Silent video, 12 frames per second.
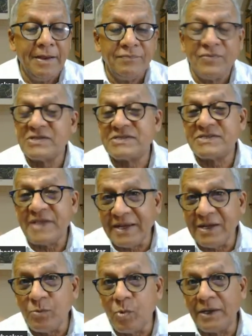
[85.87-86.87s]
The
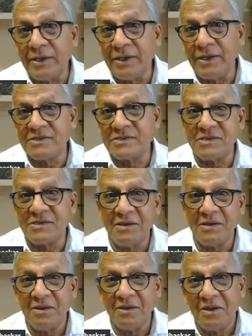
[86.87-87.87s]
second one is
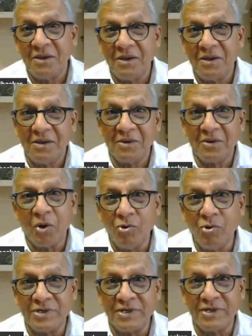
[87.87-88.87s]

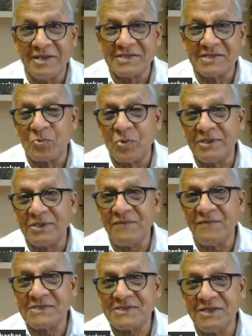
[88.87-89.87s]
gold. Is it worth
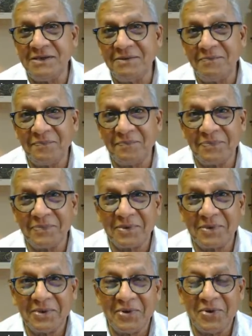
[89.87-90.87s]
investing
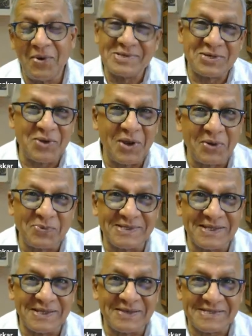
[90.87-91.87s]
or is it not
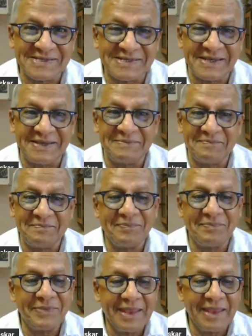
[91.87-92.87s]
worth investing?
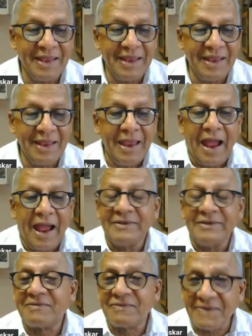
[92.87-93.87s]
And
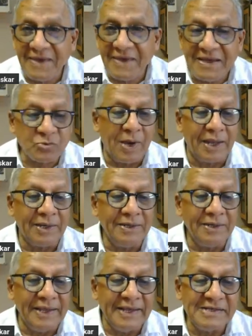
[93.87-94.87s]
the third one
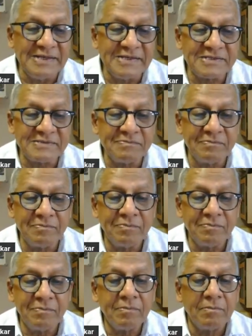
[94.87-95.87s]
is
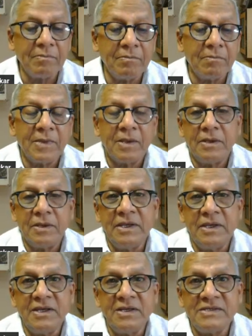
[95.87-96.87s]

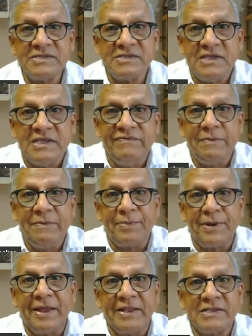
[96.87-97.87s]
India's EV
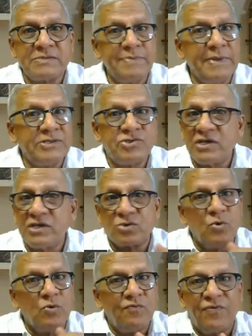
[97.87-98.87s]
plans may just
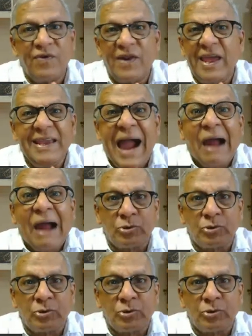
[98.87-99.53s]
go flying out